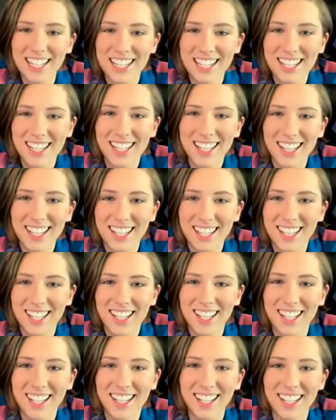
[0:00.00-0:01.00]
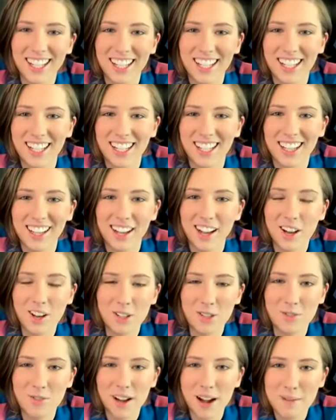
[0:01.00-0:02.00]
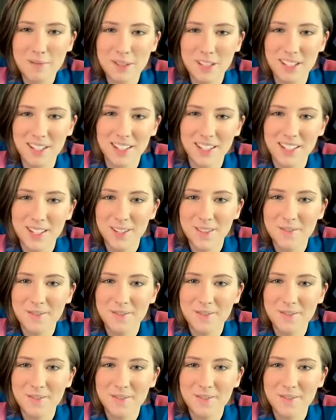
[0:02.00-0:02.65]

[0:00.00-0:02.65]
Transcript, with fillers: I did. I'm trying oh, to. Oh, fabulous.